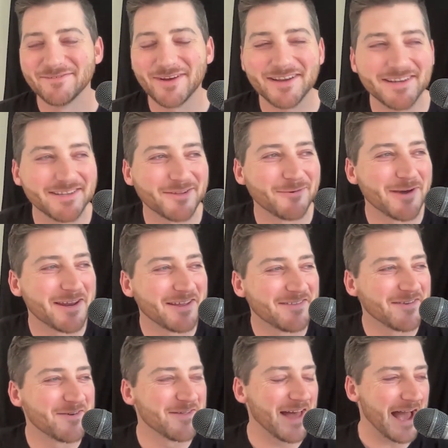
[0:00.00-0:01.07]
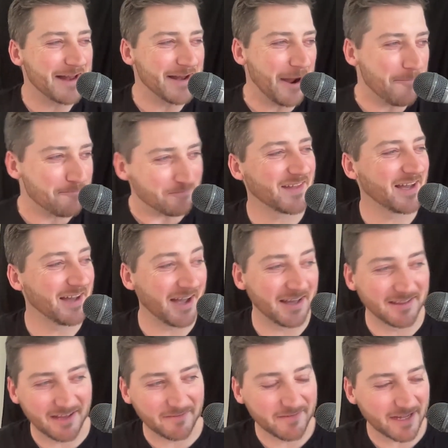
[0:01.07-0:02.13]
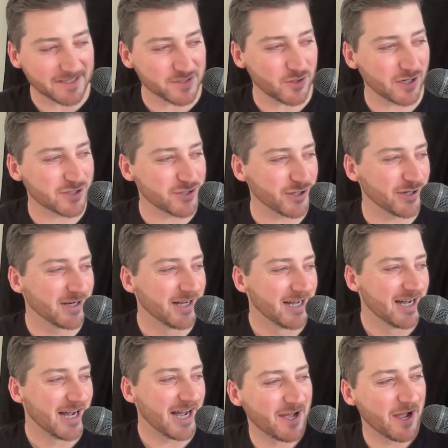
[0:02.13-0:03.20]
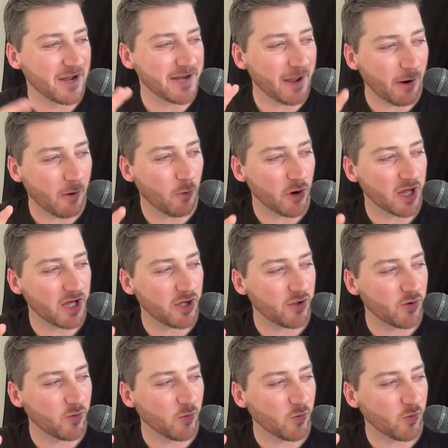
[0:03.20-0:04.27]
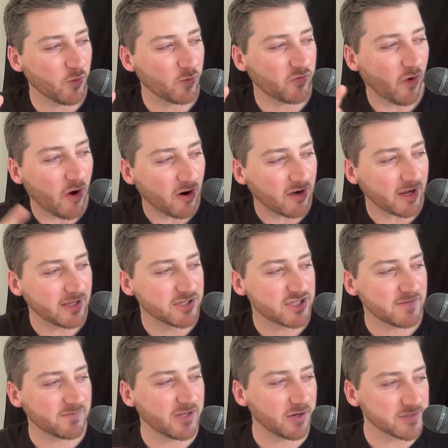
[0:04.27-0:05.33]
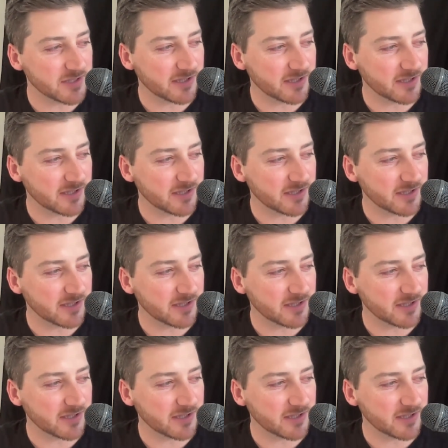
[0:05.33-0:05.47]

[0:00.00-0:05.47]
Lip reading: finding the way to do that. Now, I love that structure. Now I want to talk and shift gears